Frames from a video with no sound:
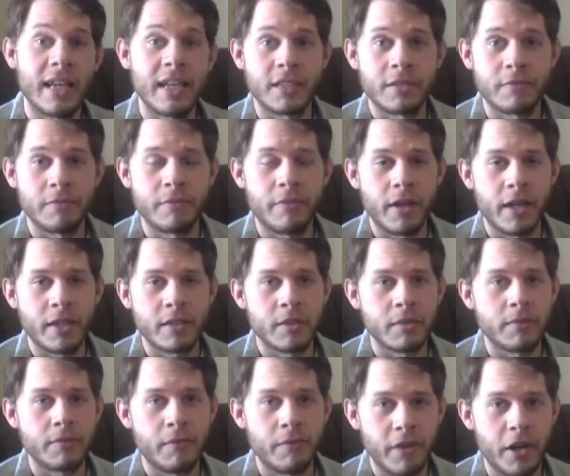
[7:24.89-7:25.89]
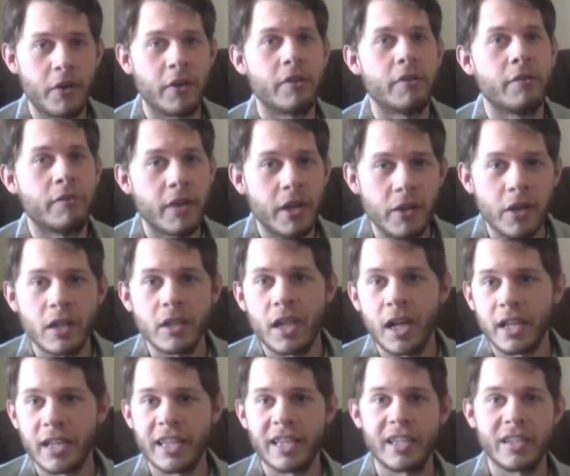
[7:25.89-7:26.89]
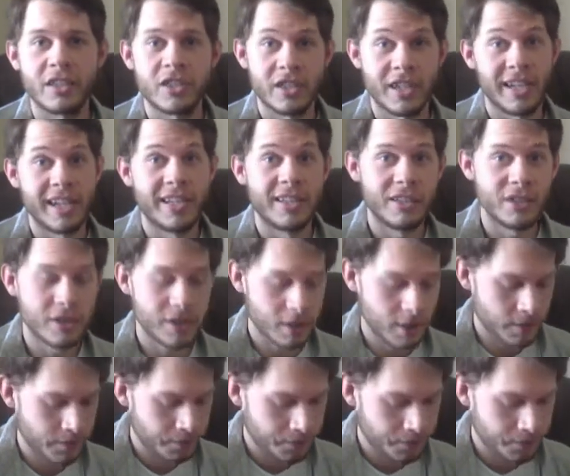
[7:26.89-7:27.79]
it's very, very likely to change.